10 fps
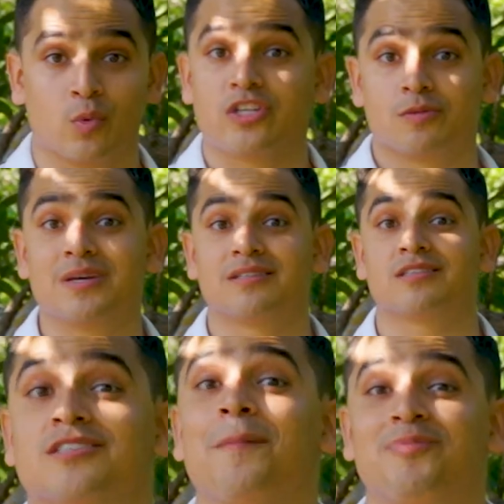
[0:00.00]
which means
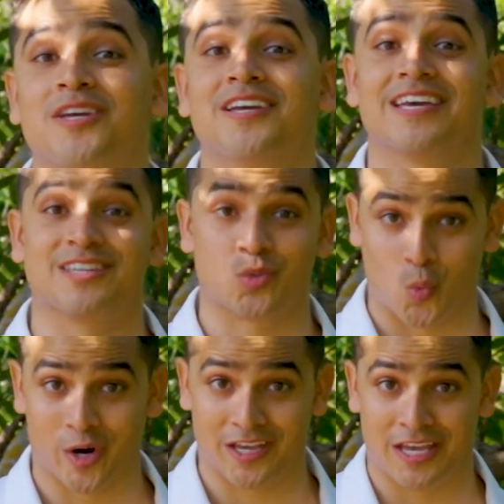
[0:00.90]
something is
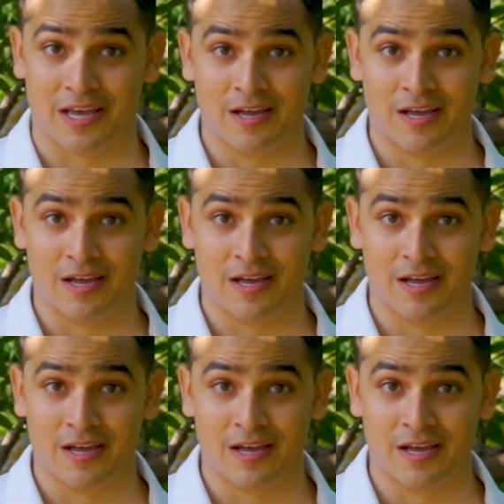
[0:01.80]
working.